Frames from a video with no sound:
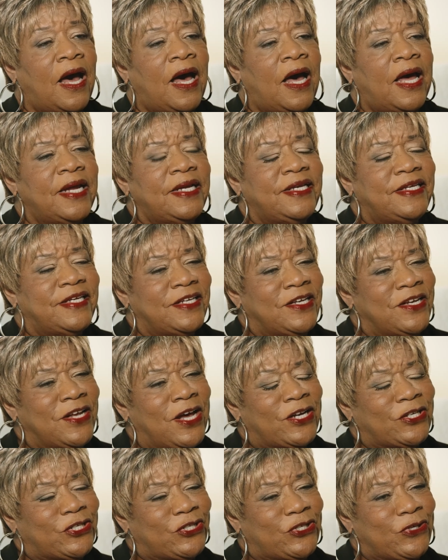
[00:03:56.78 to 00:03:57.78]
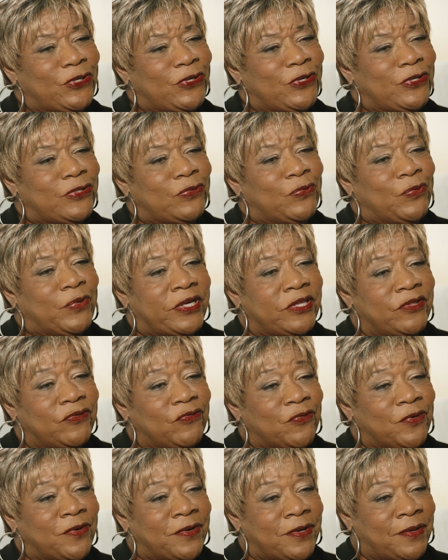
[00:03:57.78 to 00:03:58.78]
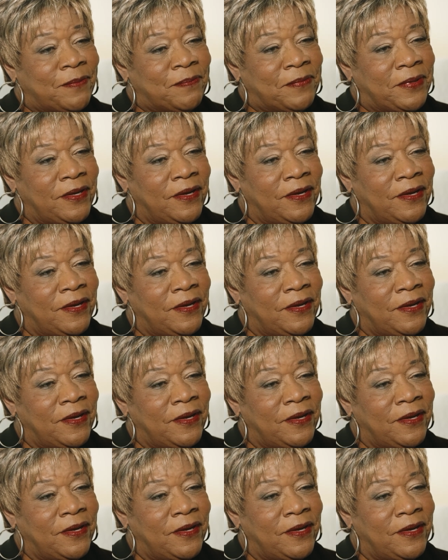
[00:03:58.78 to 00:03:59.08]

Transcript: I did not choose Winthrop